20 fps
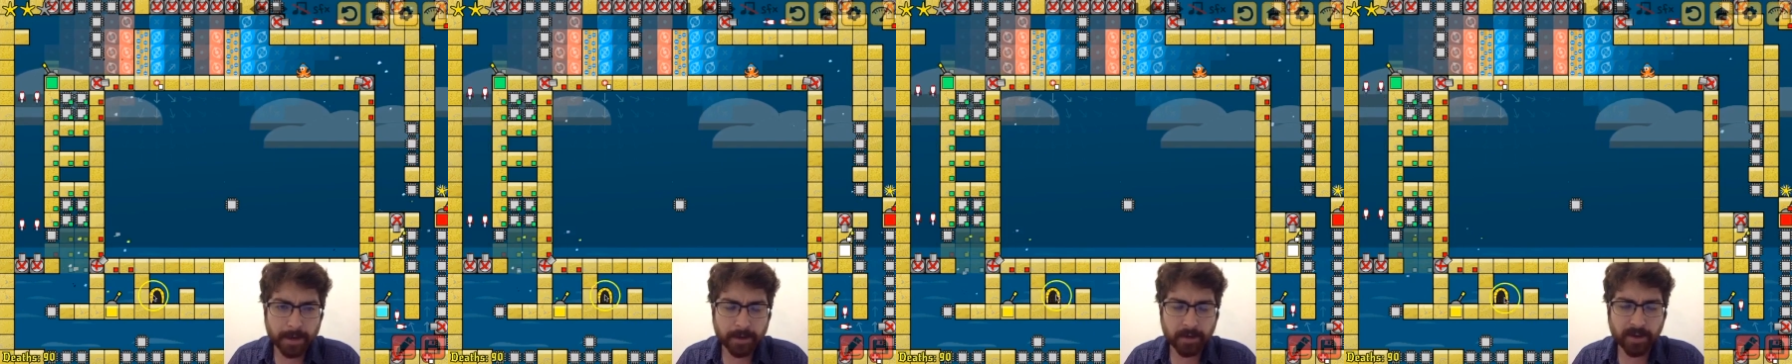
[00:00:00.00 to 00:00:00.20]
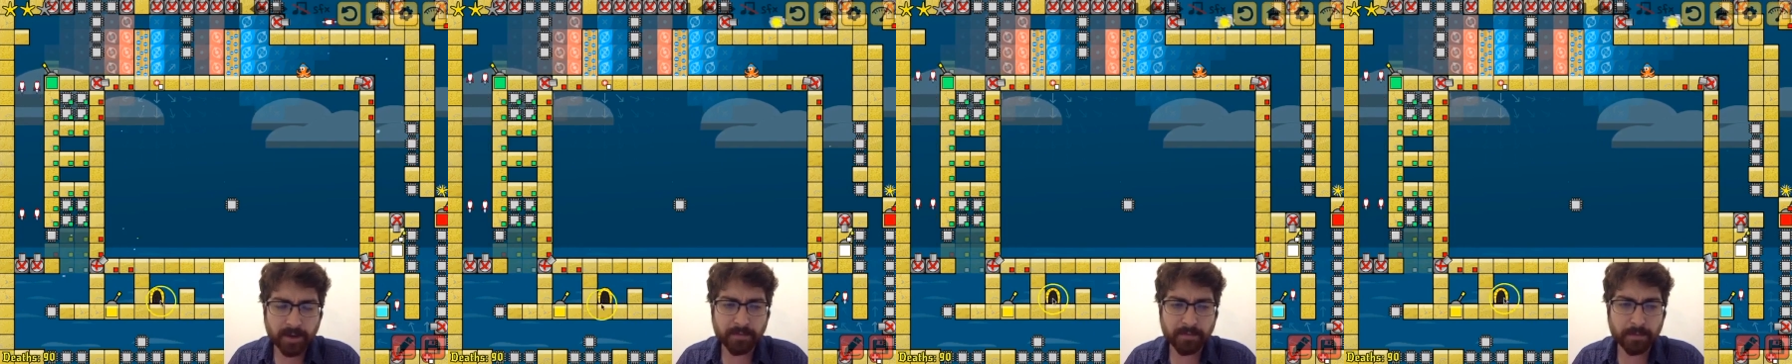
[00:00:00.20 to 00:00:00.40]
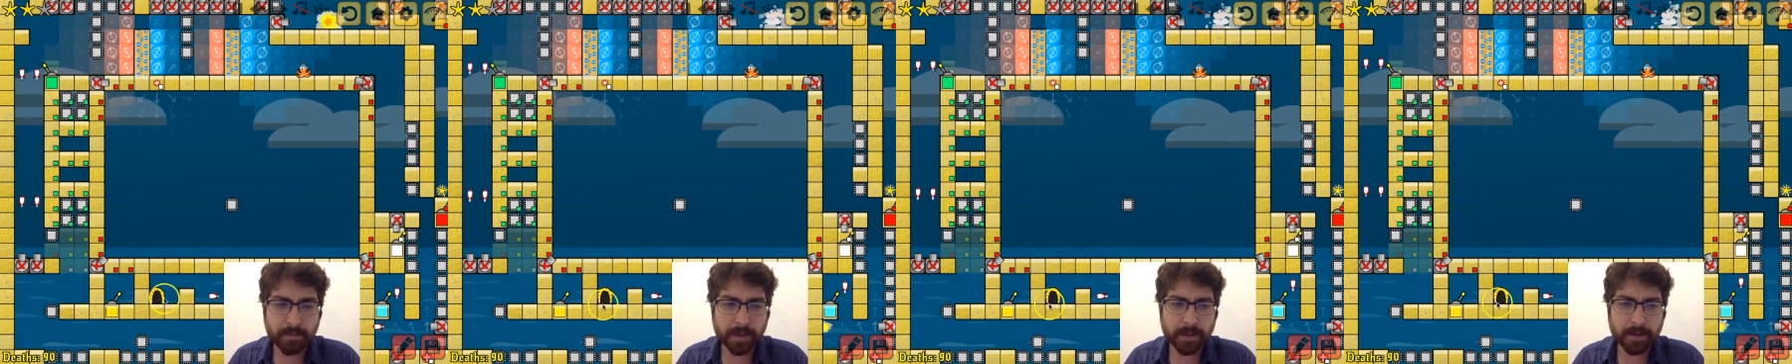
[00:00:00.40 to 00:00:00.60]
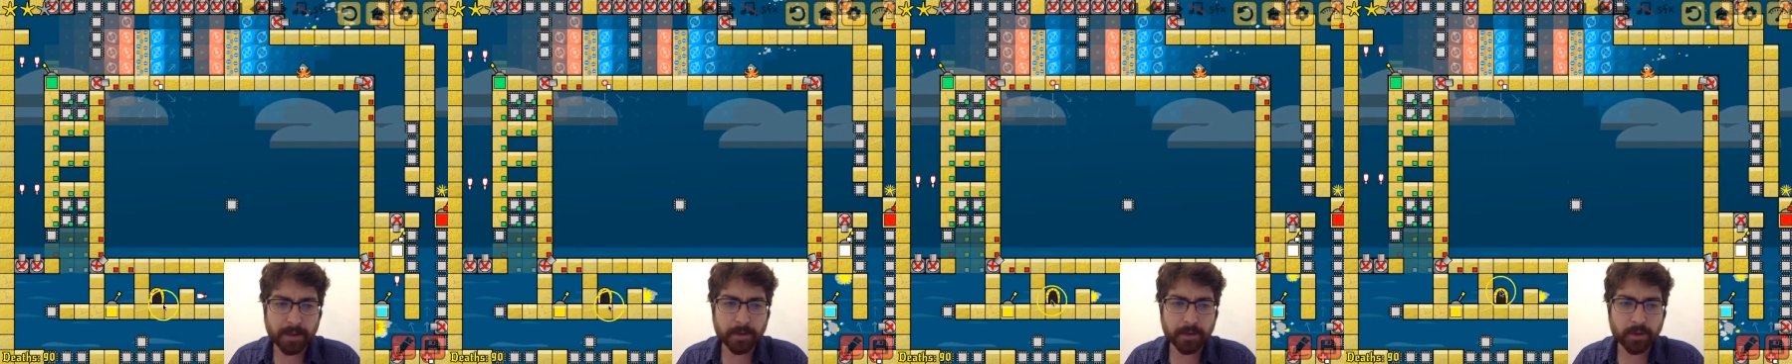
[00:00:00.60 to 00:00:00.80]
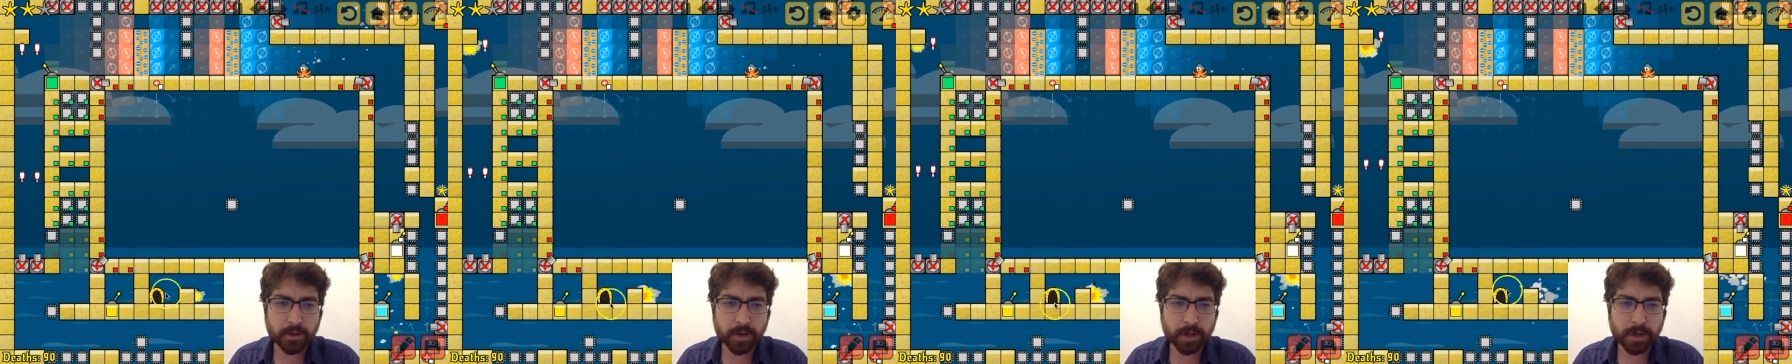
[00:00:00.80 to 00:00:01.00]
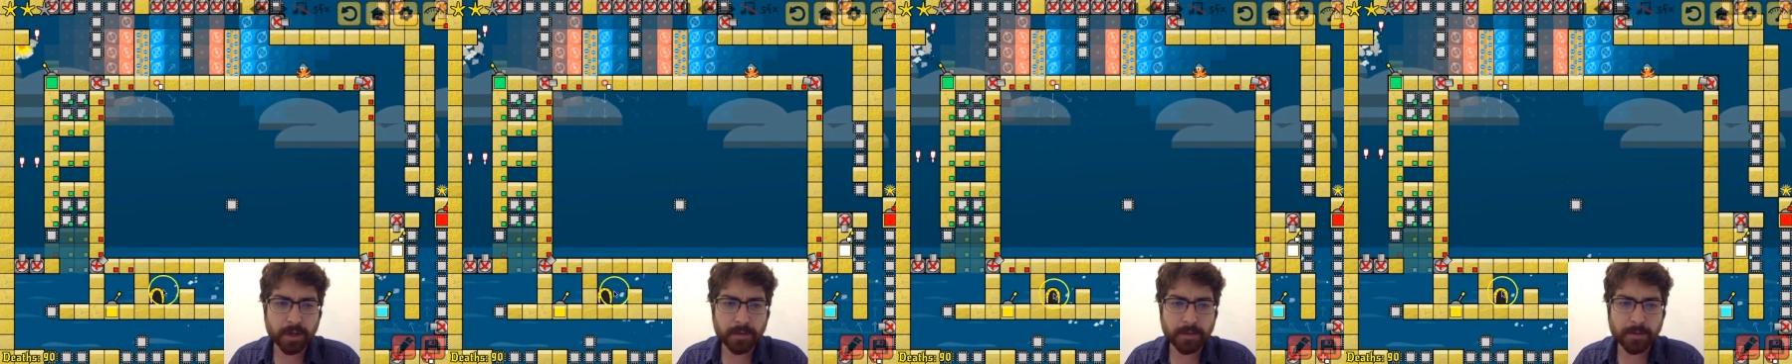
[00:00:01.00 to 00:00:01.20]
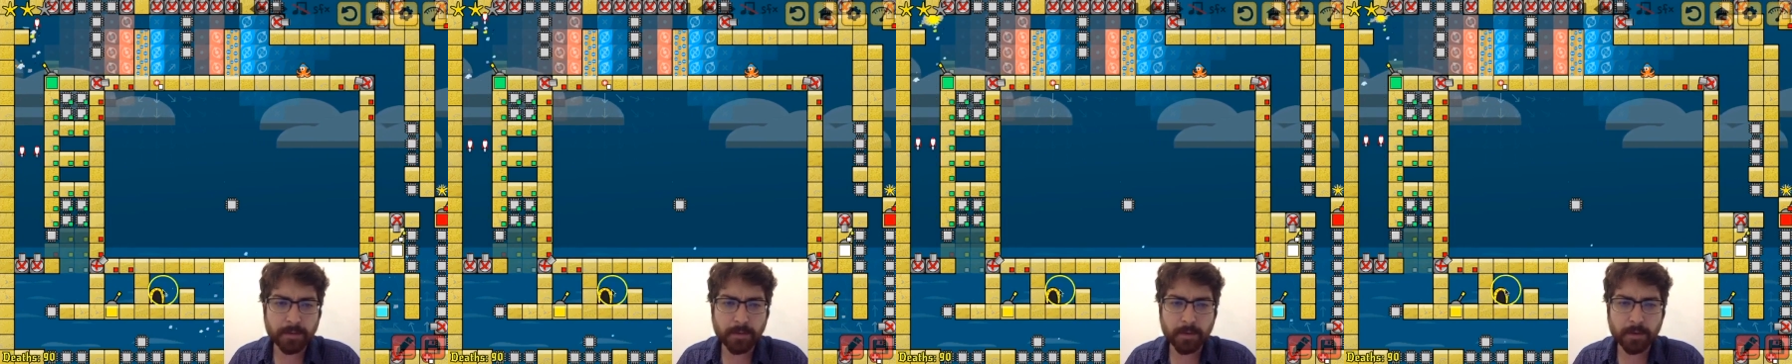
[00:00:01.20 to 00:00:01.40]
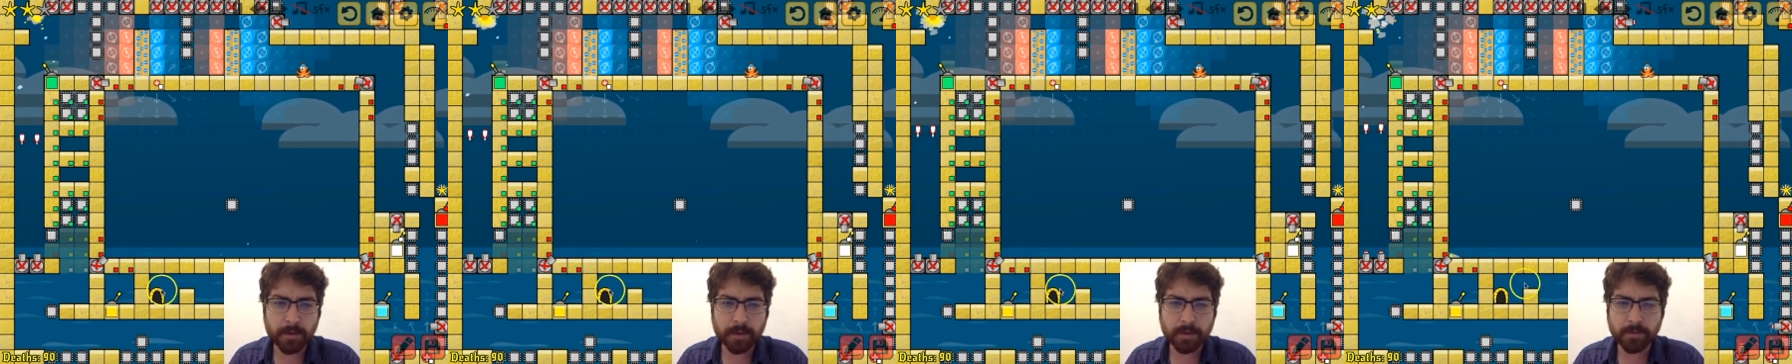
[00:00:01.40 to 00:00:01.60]
case you haven't played the Electric Shocktopus
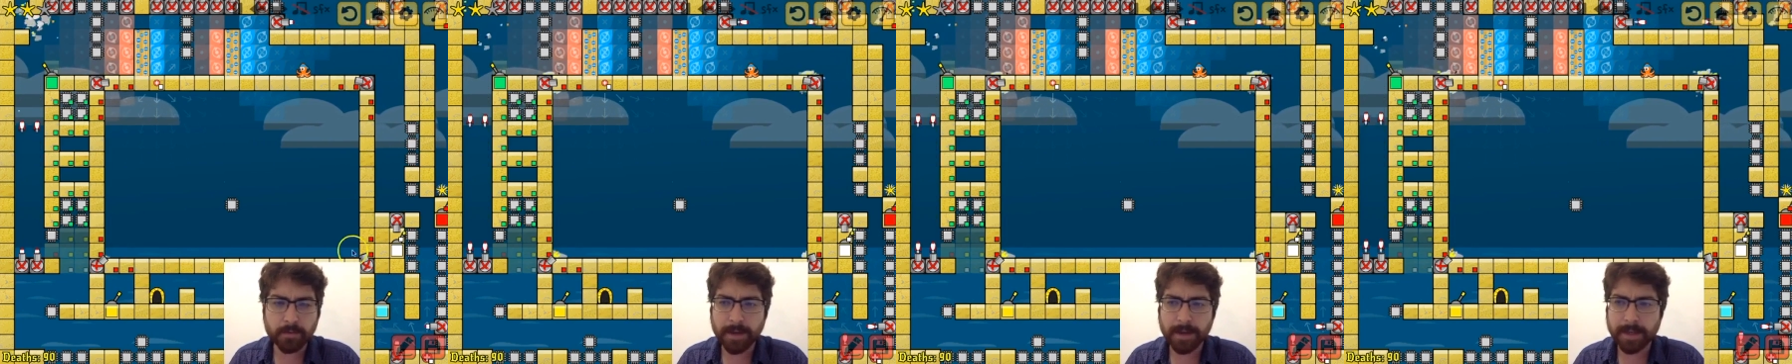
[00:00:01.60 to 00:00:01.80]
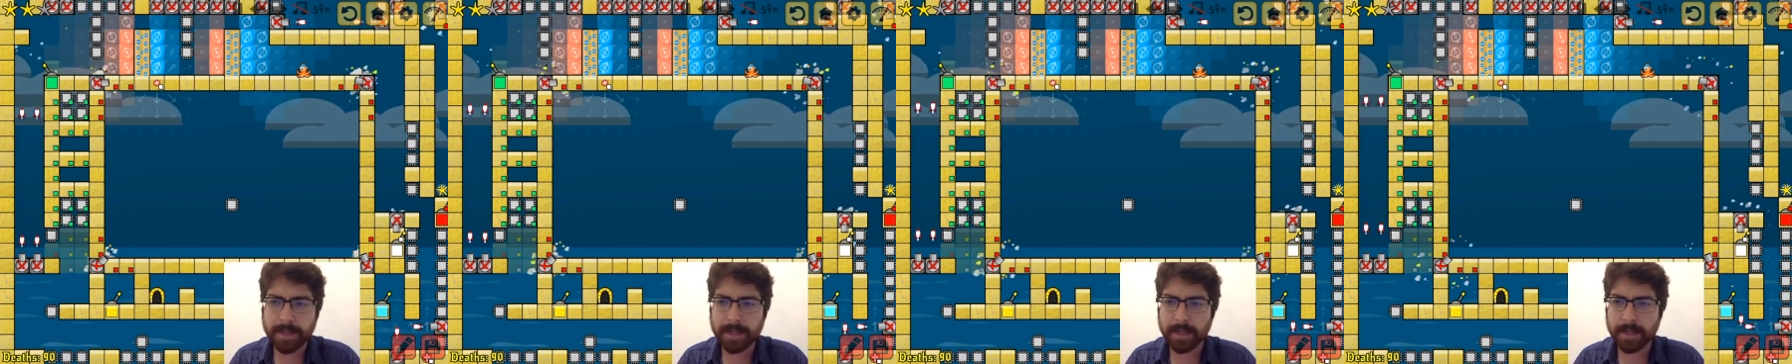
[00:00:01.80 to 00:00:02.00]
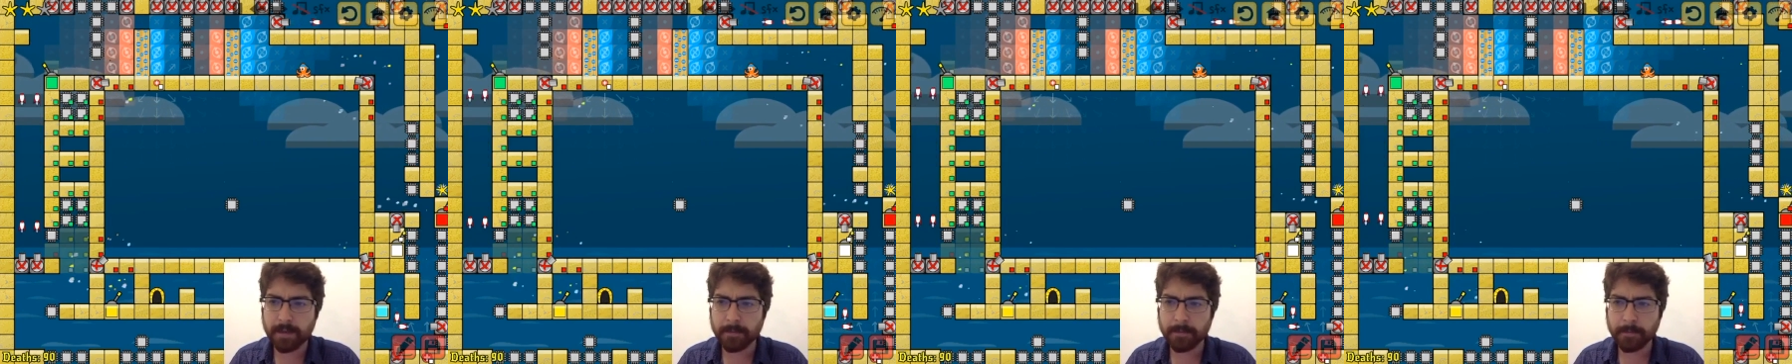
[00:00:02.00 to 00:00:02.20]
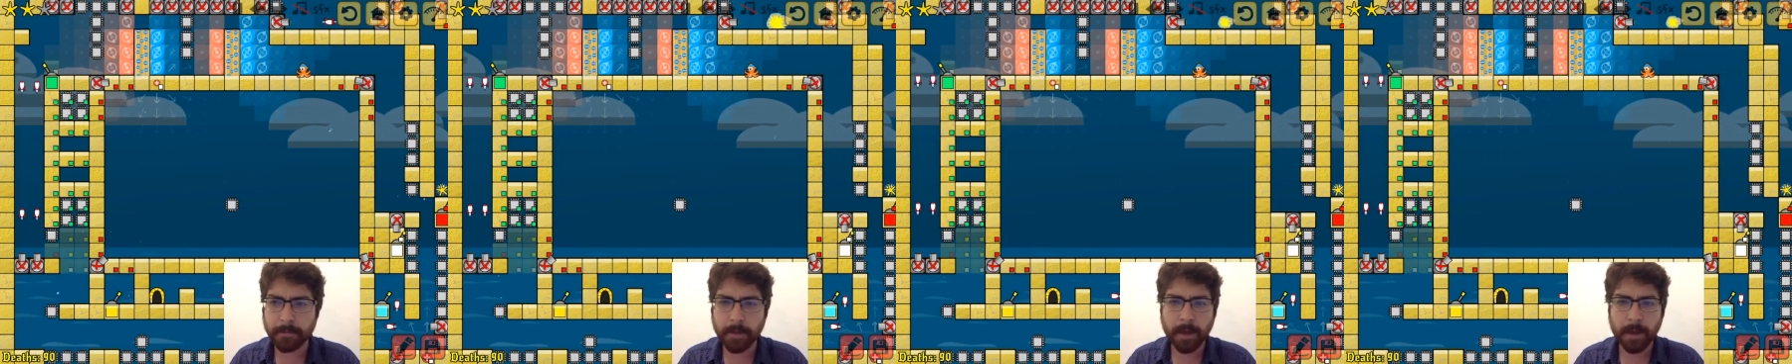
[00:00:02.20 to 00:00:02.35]
before, is right here.